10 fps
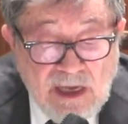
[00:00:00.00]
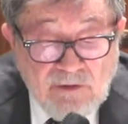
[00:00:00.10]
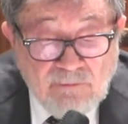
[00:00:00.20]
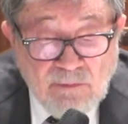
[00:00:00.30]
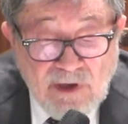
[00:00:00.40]

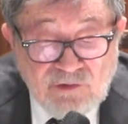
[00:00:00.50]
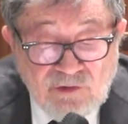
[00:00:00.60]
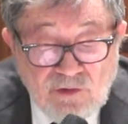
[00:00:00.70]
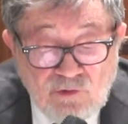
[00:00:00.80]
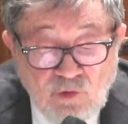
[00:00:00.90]
have
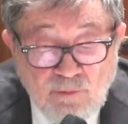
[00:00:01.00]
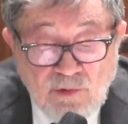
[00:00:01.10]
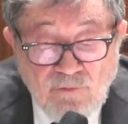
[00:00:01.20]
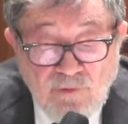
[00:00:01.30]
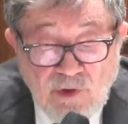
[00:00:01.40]
mastered to
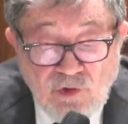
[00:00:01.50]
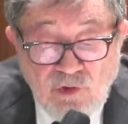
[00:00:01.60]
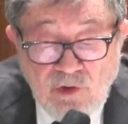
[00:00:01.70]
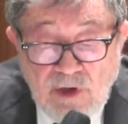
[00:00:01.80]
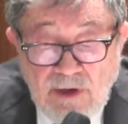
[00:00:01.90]

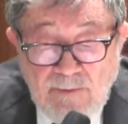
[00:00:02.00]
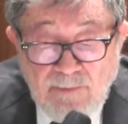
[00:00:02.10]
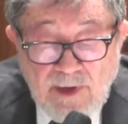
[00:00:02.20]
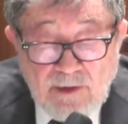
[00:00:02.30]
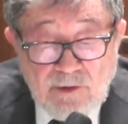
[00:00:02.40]
perfection
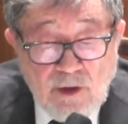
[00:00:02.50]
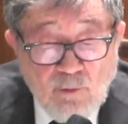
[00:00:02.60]
and